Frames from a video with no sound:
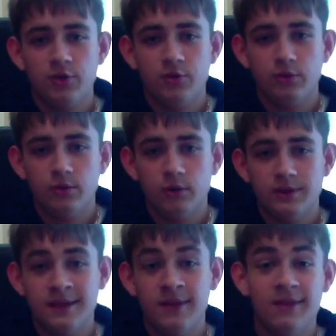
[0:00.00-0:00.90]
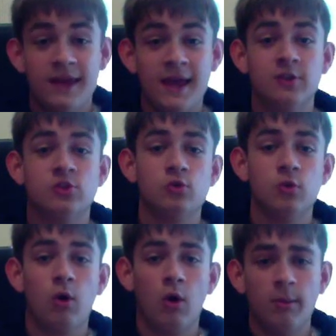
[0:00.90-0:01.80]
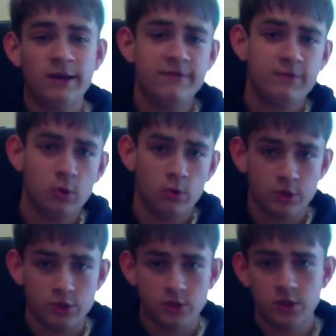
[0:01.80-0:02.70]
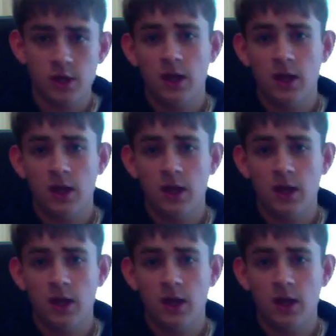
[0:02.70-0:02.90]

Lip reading: to say thanks to all my viewers.